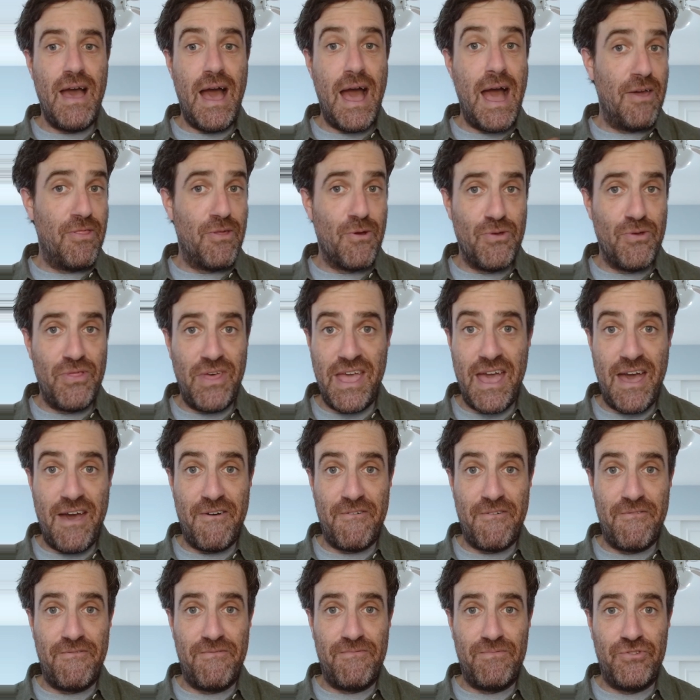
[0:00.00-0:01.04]
either they
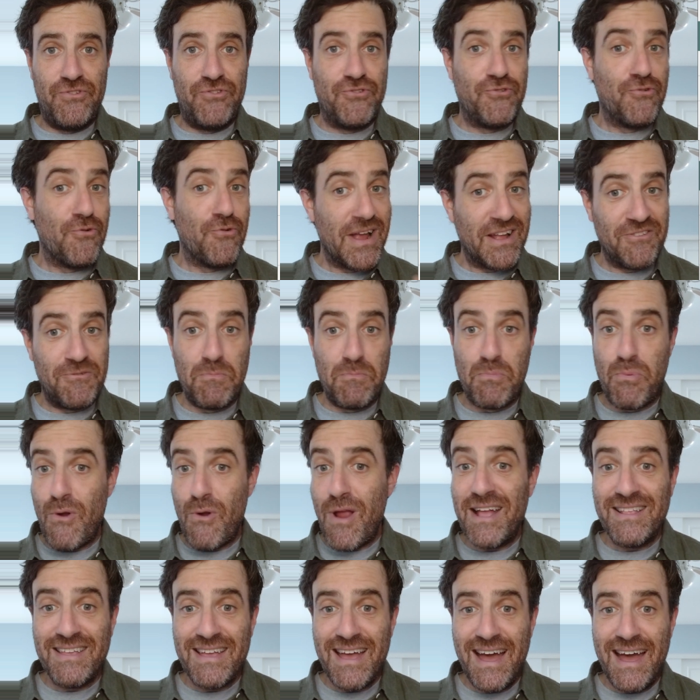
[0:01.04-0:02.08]
have strict
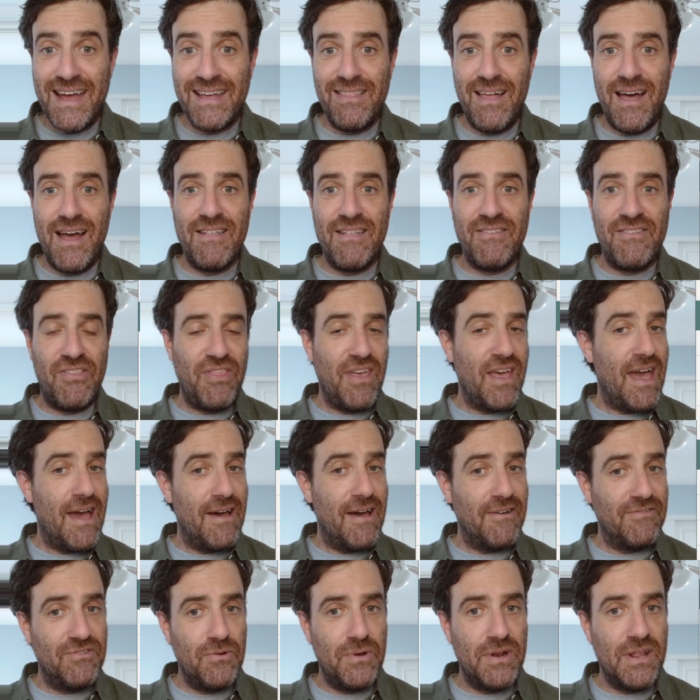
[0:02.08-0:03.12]
brand guidelines that they
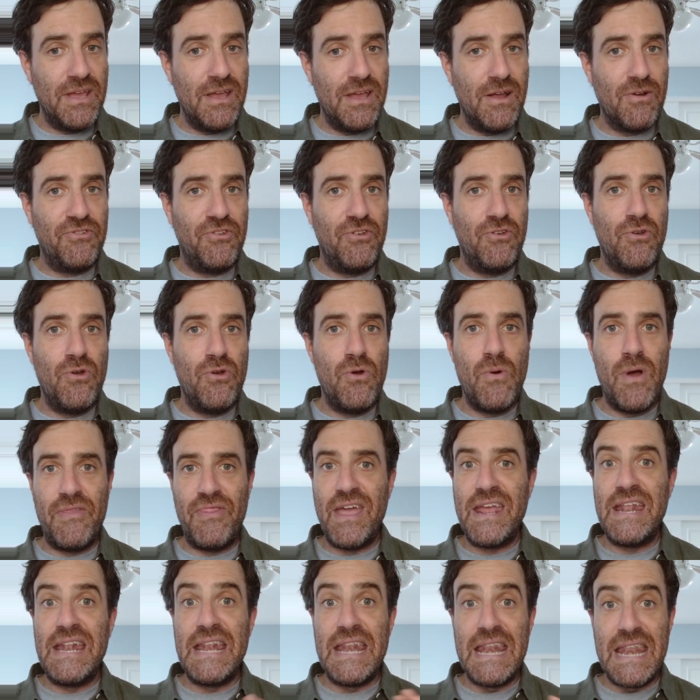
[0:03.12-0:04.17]
have to adhere to and
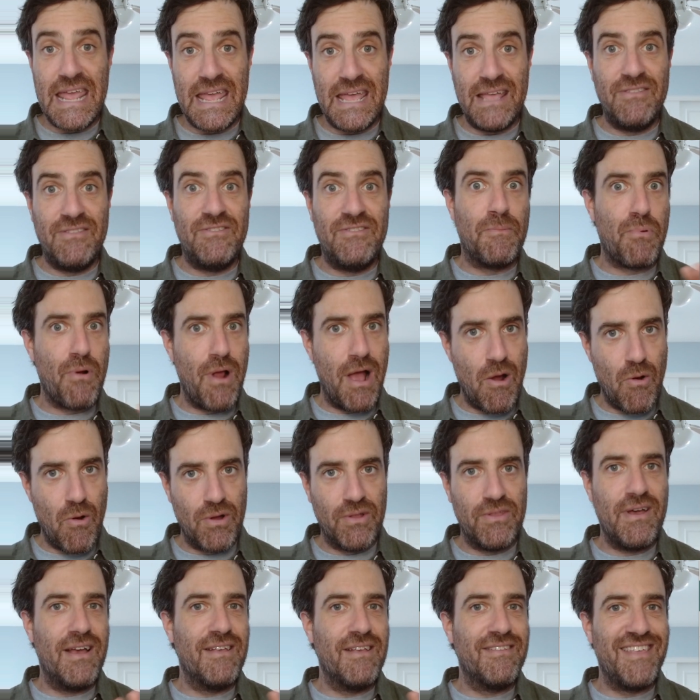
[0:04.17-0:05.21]
they need to
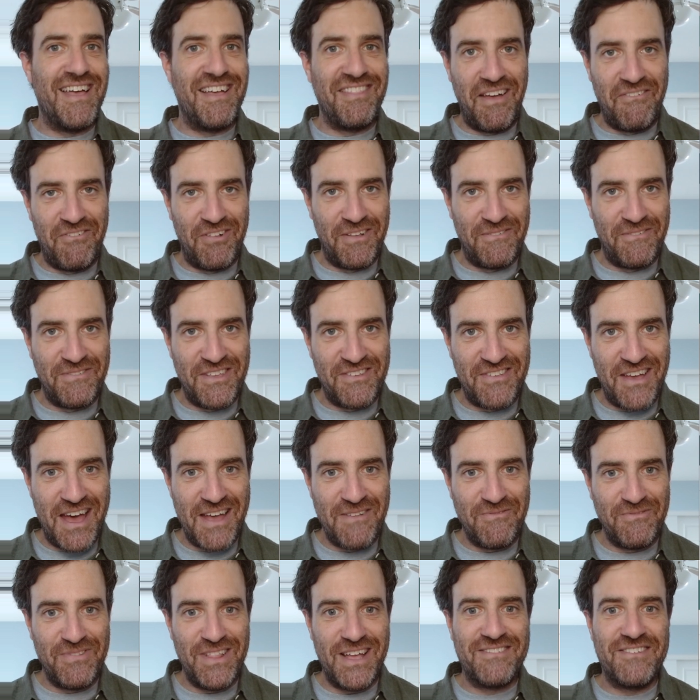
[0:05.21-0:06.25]
prioritize that level of
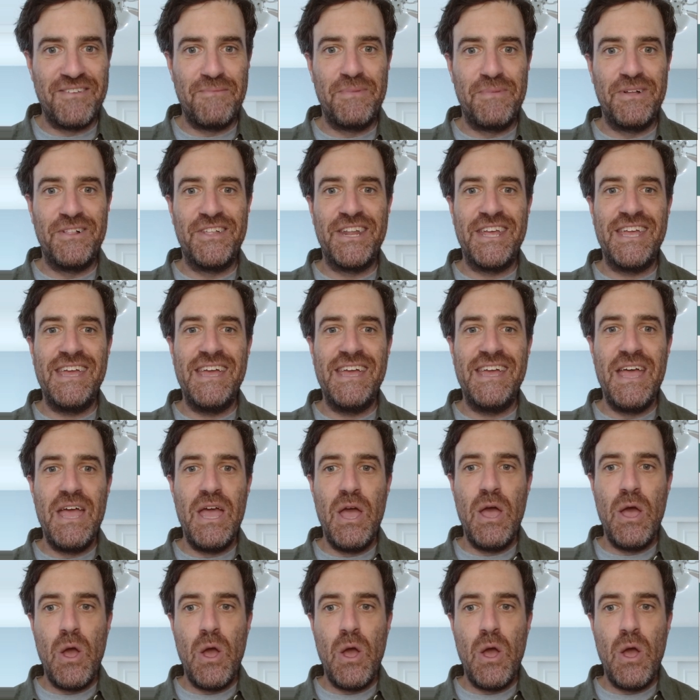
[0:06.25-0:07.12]
design flexibility,